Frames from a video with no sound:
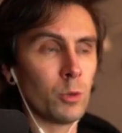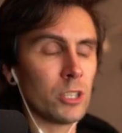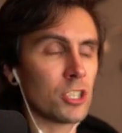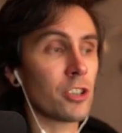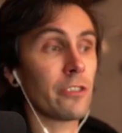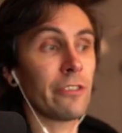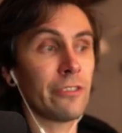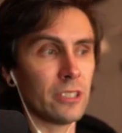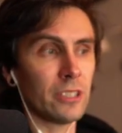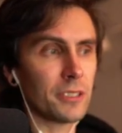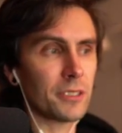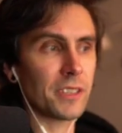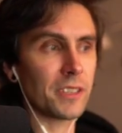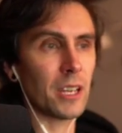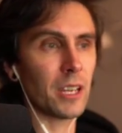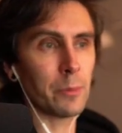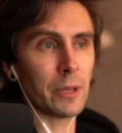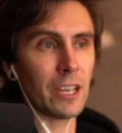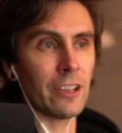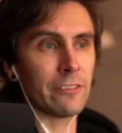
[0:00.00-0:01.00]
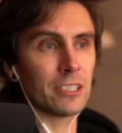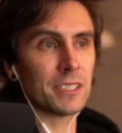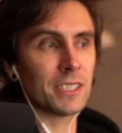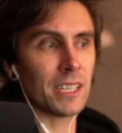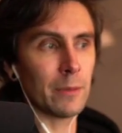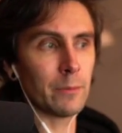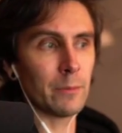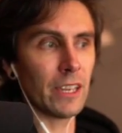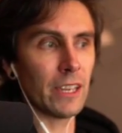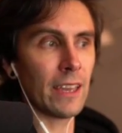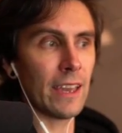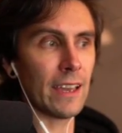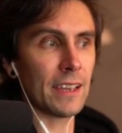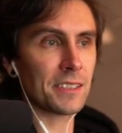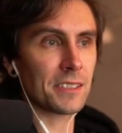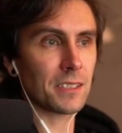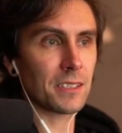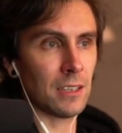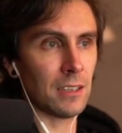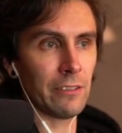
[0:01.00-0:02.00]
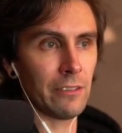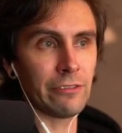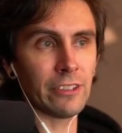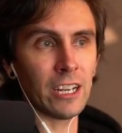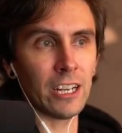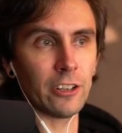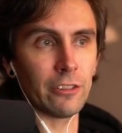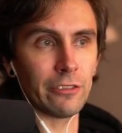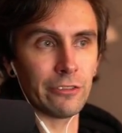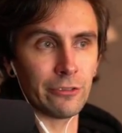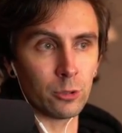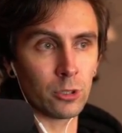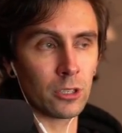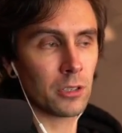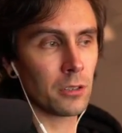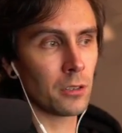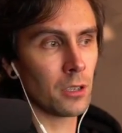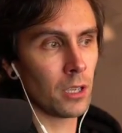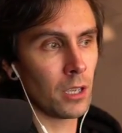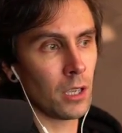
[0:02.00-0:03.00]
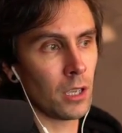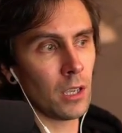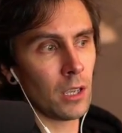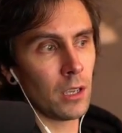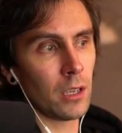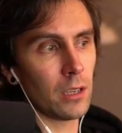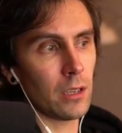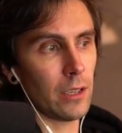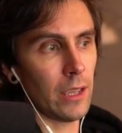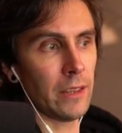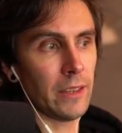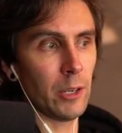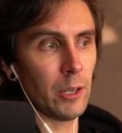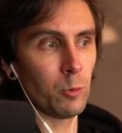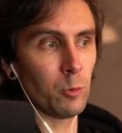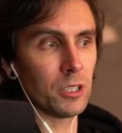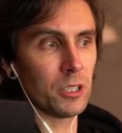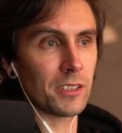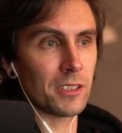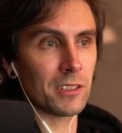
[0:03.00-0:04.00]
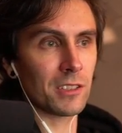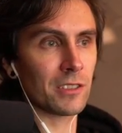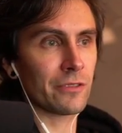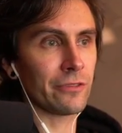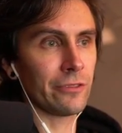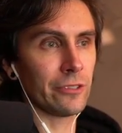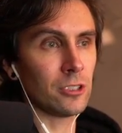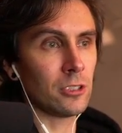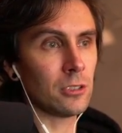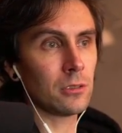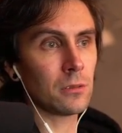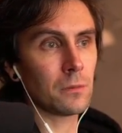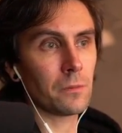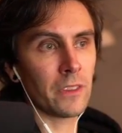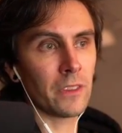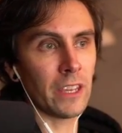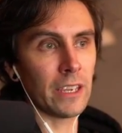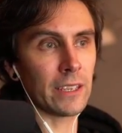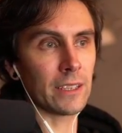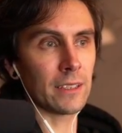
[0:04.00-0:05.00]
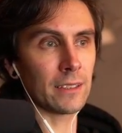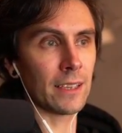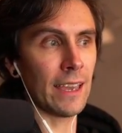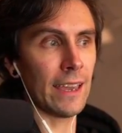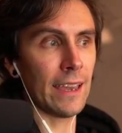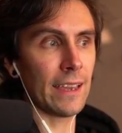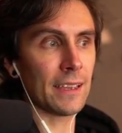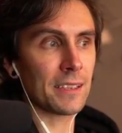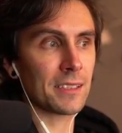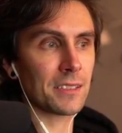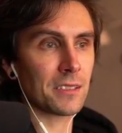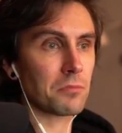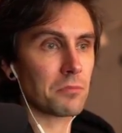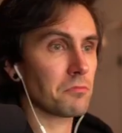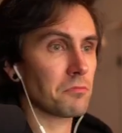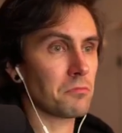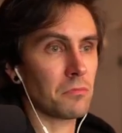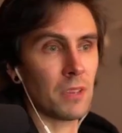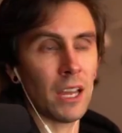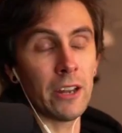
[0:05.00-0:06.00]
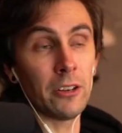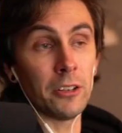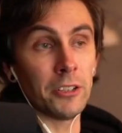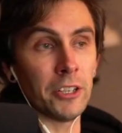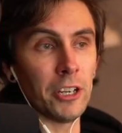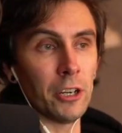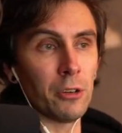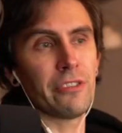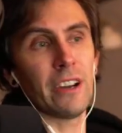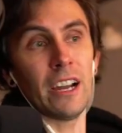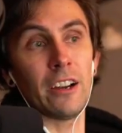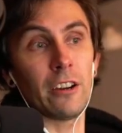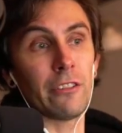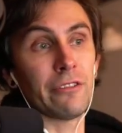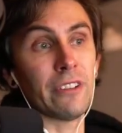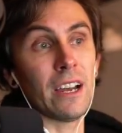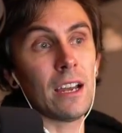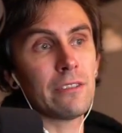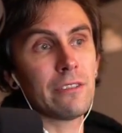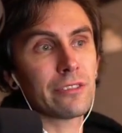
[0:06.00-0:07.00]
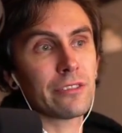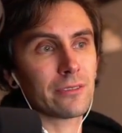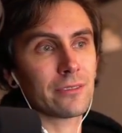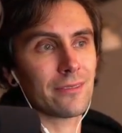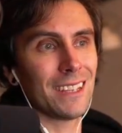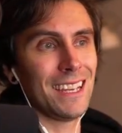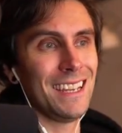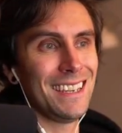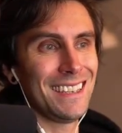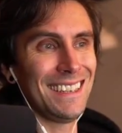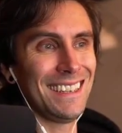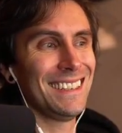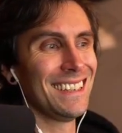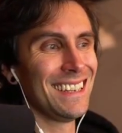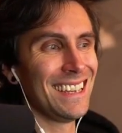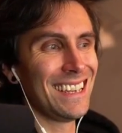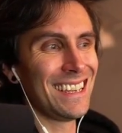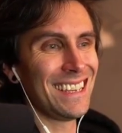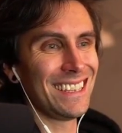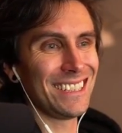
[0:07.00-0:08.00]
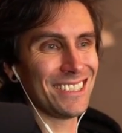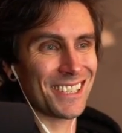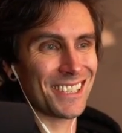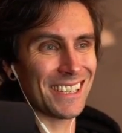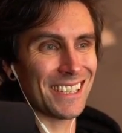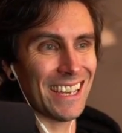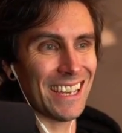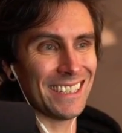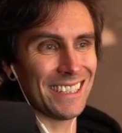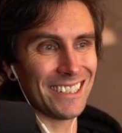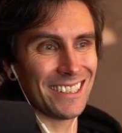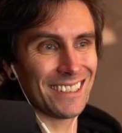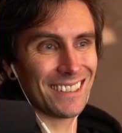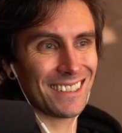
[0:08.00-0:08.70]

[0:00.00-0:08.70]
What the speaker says: fills up every time they cast a Fire 4. And then once it's full, they can cast, I don't know, Fire 5. You'll see that here.